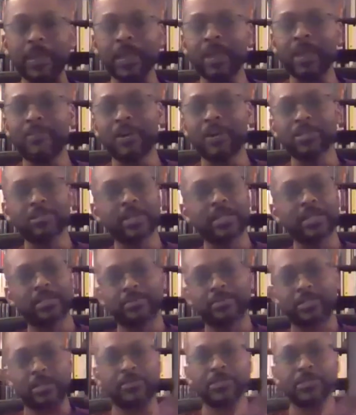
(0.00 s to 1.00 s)
I've also got
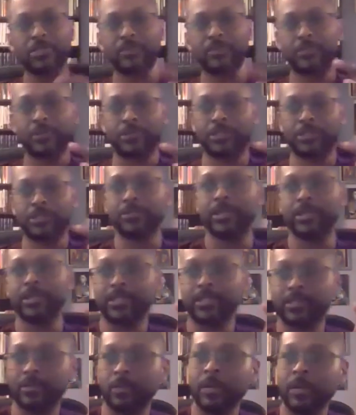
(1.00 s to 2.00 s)
some services for your
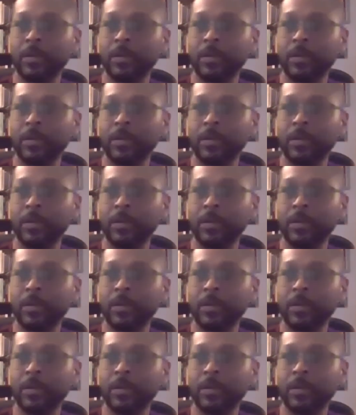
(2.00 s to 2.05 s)
students.